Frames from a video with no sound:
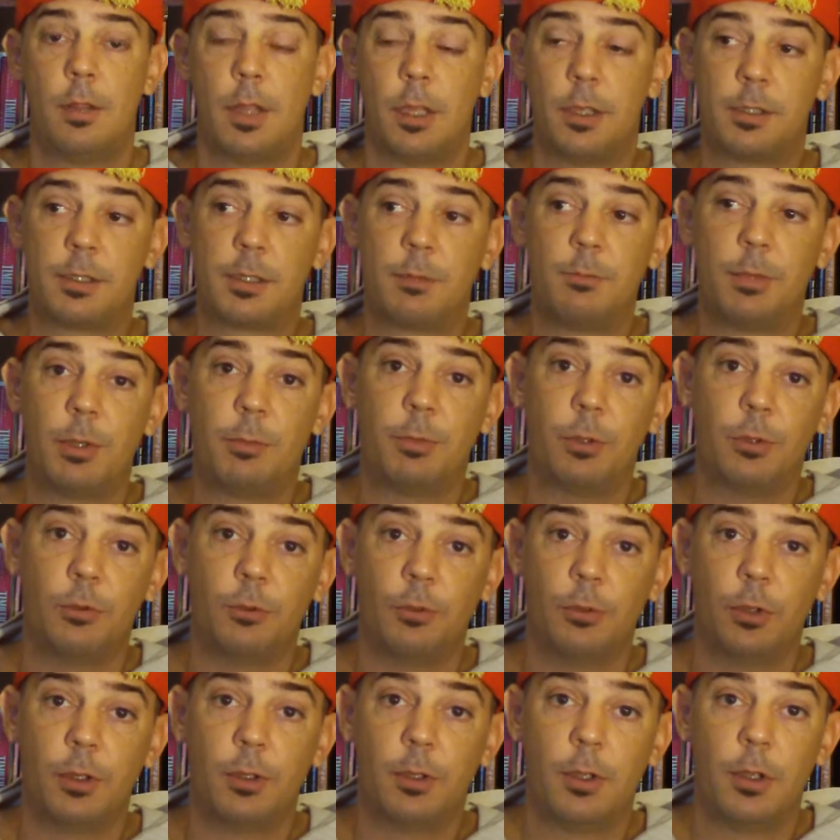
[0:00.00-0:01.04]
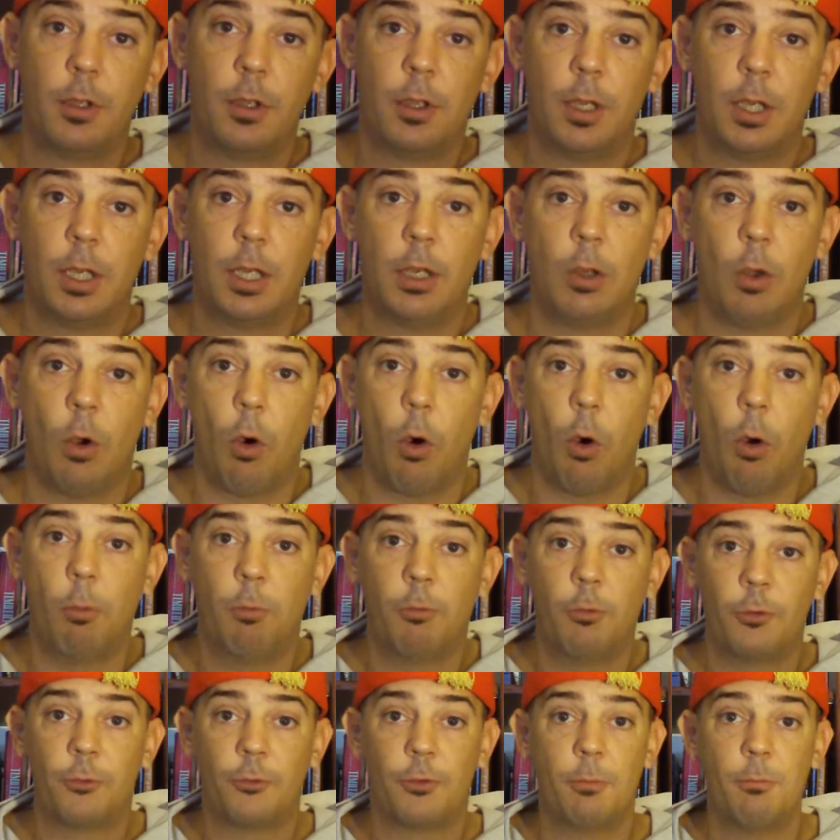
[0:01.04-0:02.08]
And some people do it in
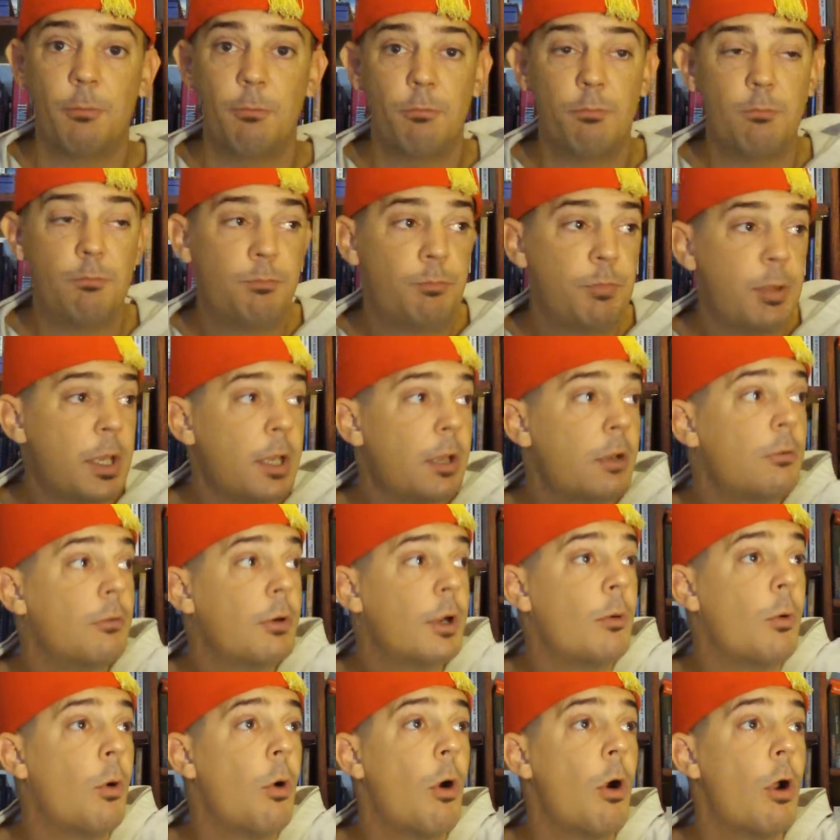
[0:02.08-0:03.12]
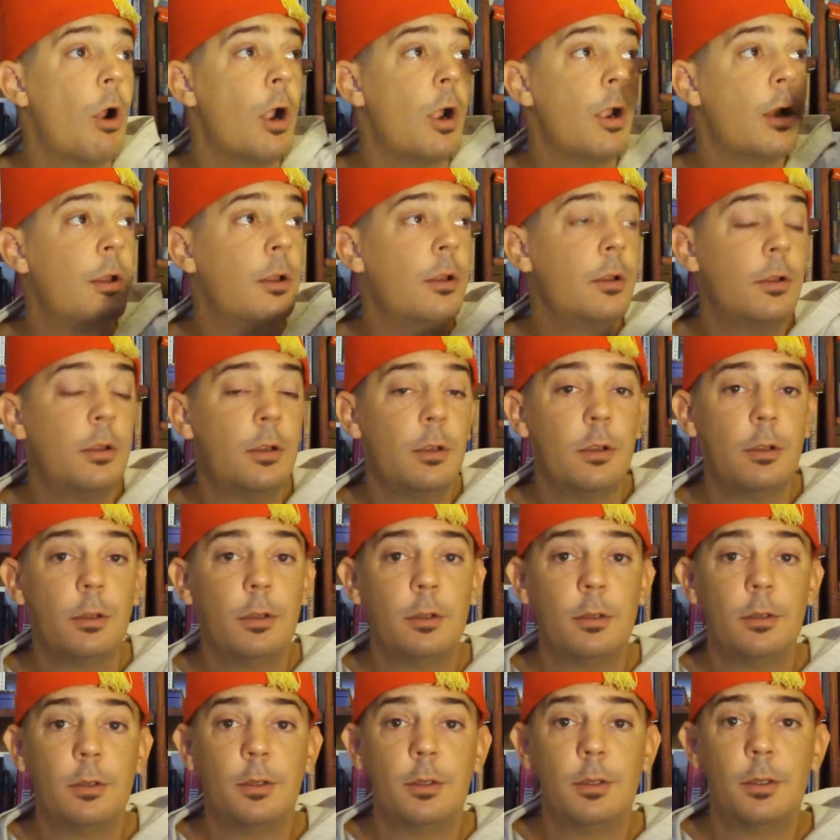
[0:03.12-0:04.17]
hope for some big reward.
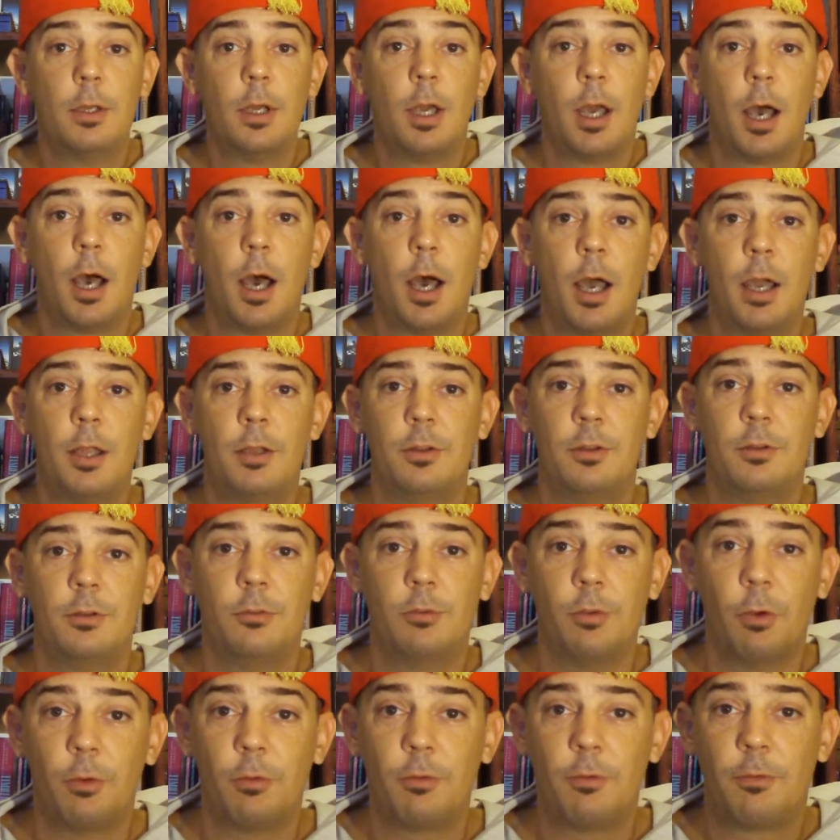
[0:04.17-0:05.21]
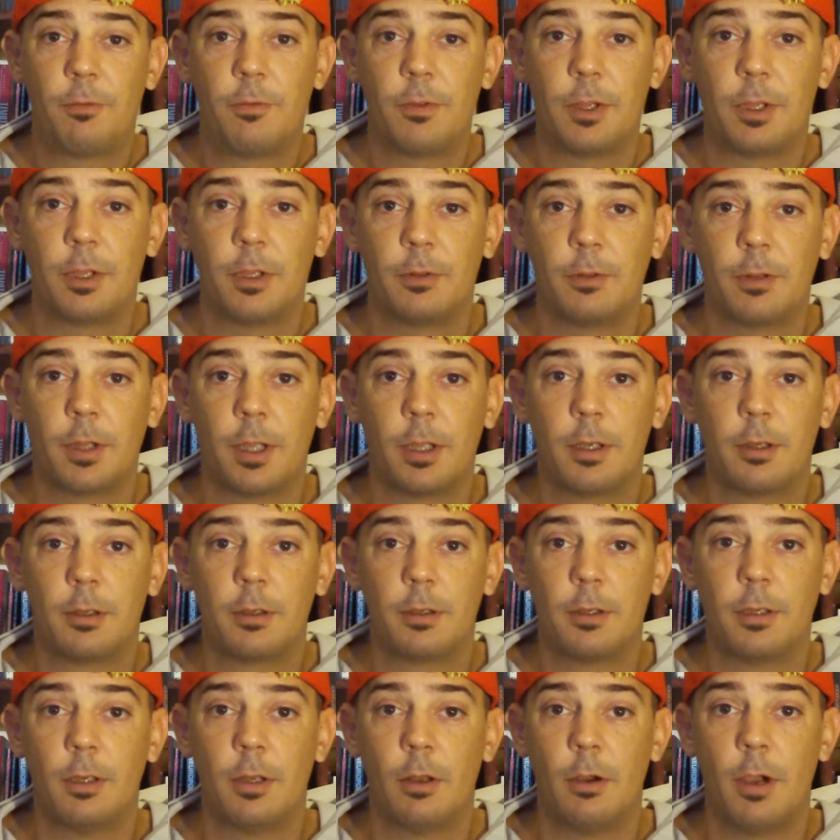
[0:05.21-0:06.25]
I don't think that,
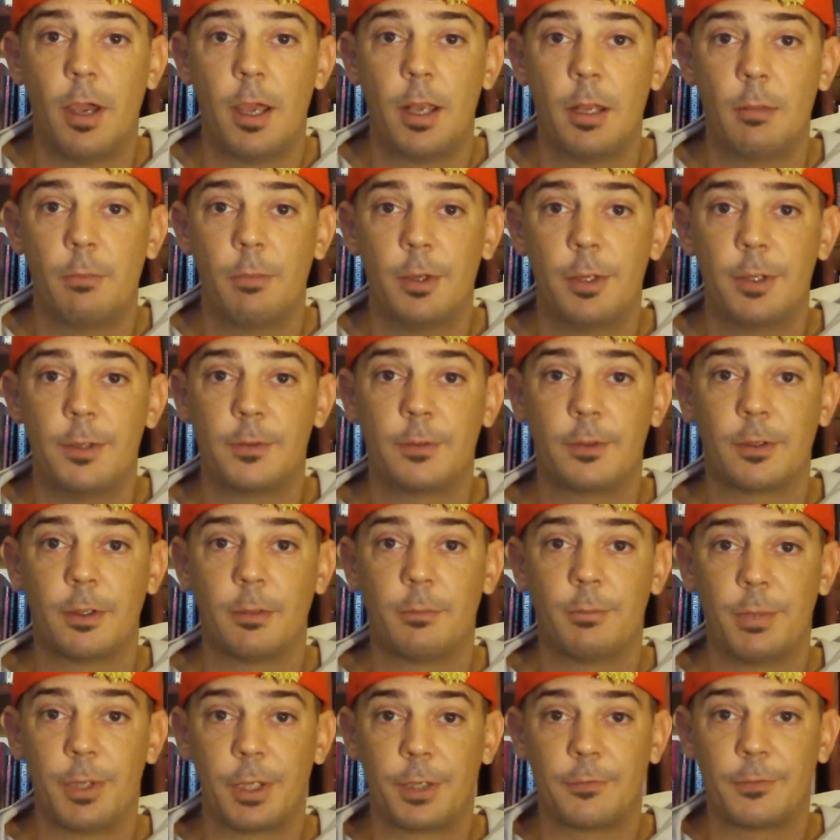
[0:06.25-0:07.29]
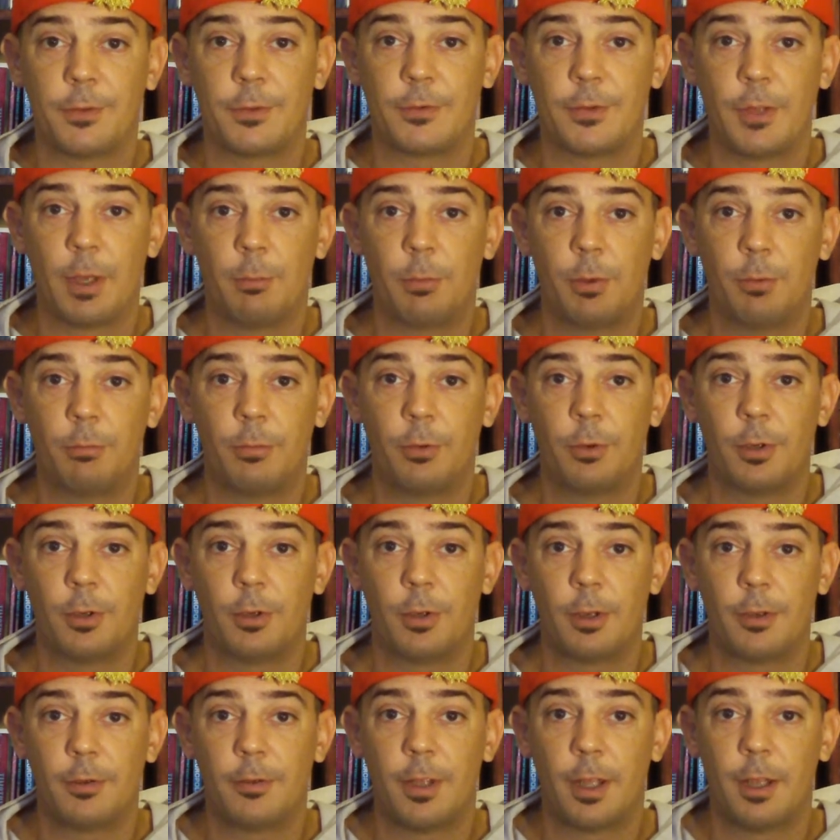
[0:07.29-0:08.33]
you know, anybody's going to pick this up and put it
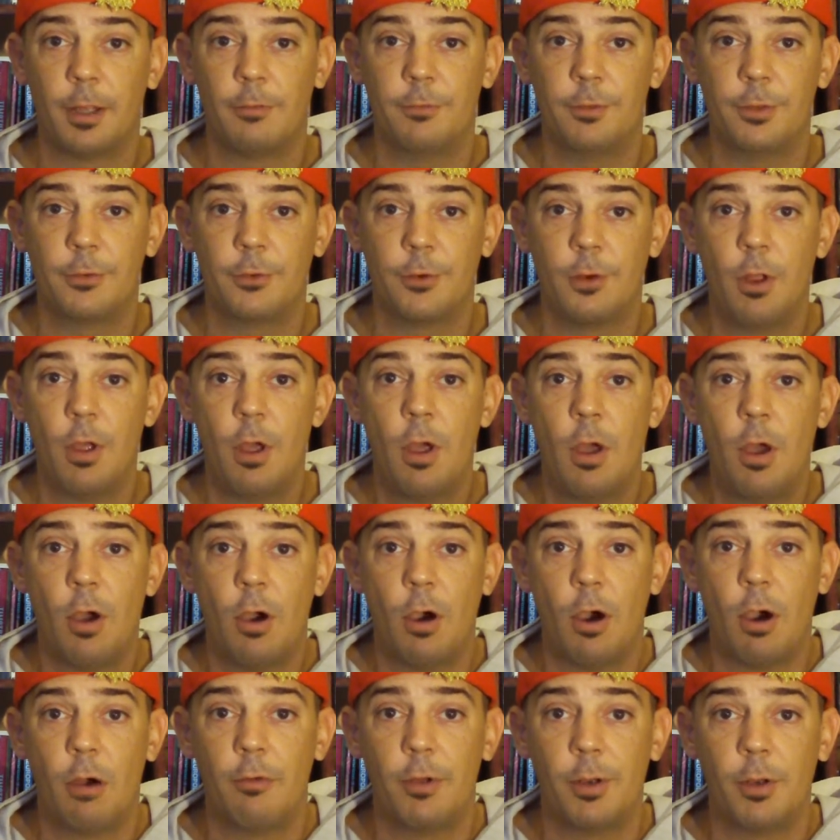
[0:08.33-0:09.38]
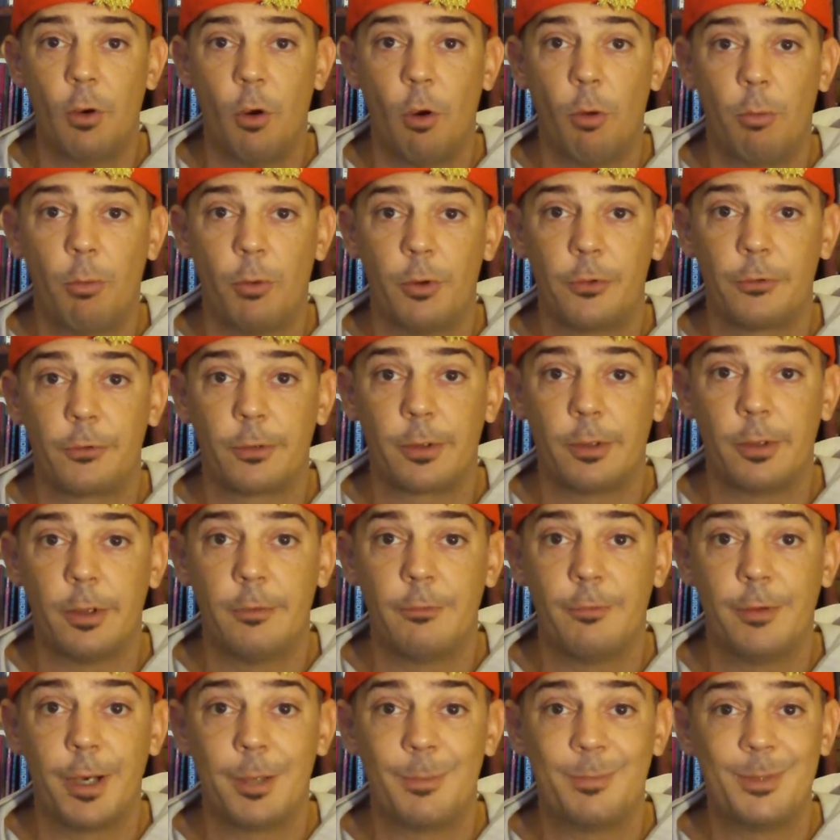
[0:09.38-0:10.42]
on television or that Oprah's going to
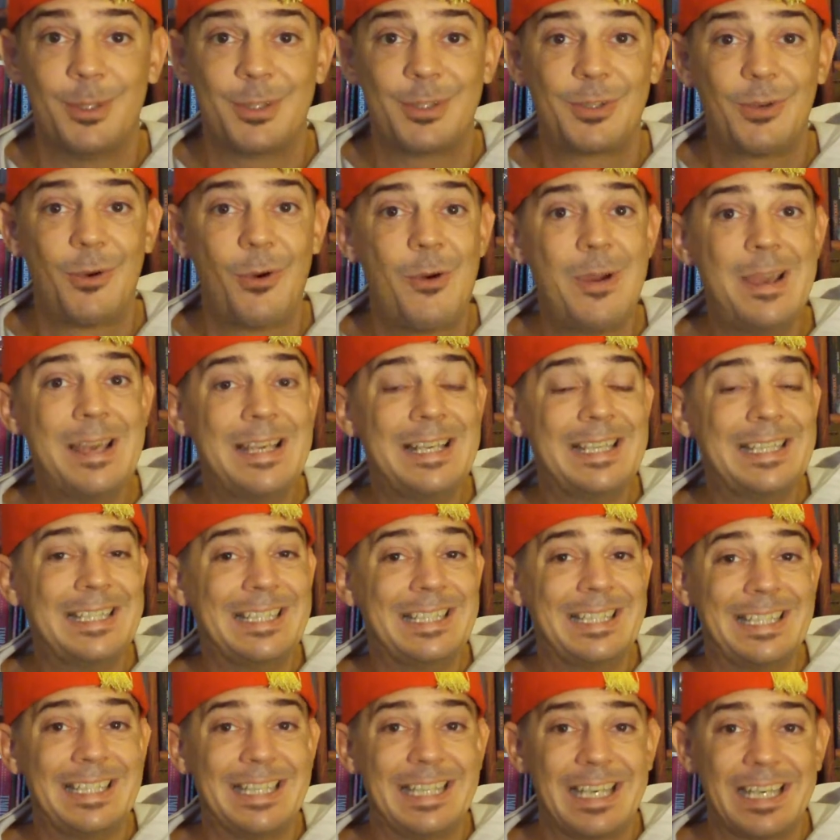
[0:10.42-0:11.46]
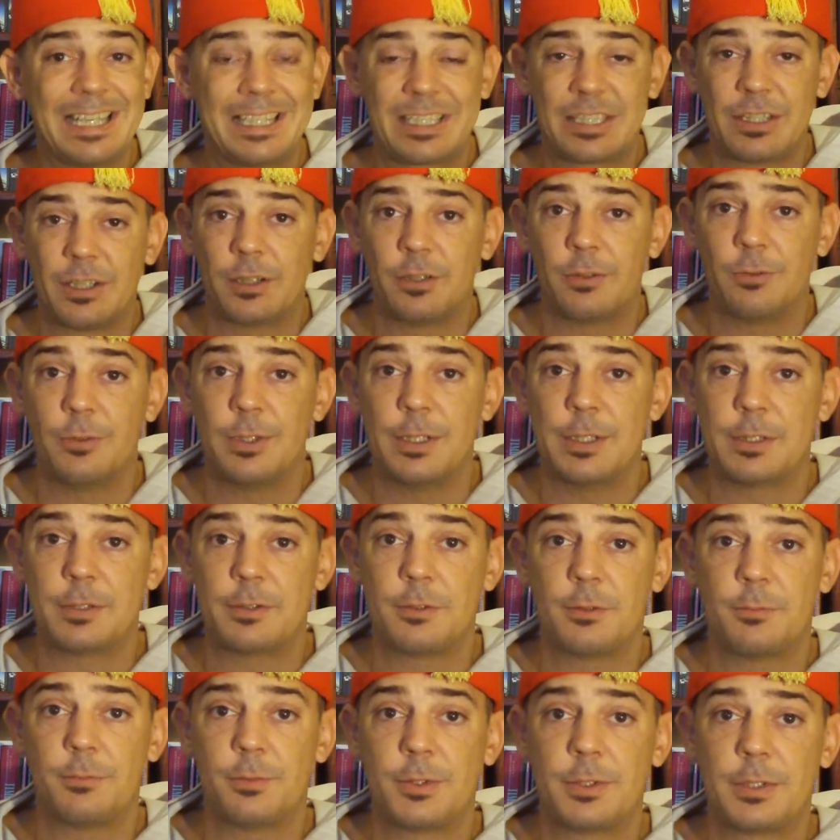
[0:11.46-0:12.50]
invite me, so that's not a reason
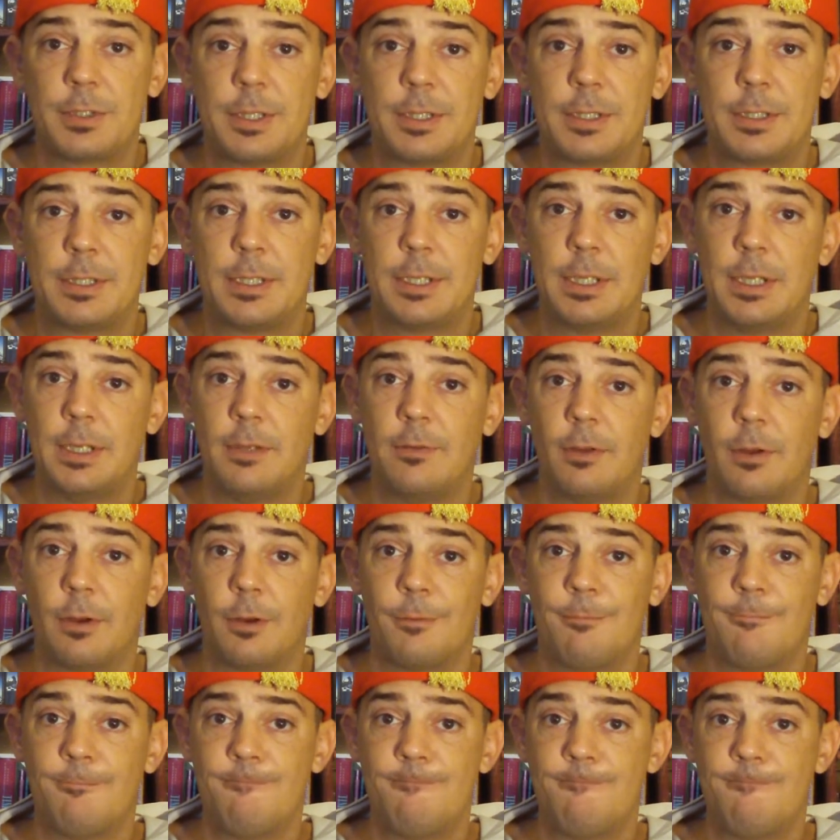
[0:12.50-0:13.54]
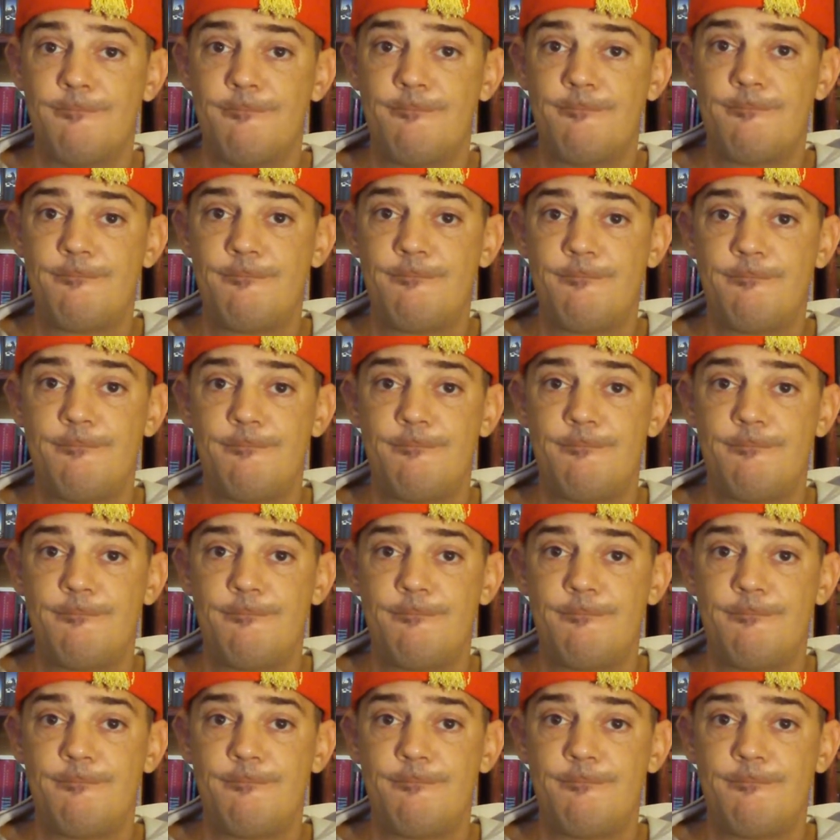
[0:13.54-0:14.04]
to persist either. So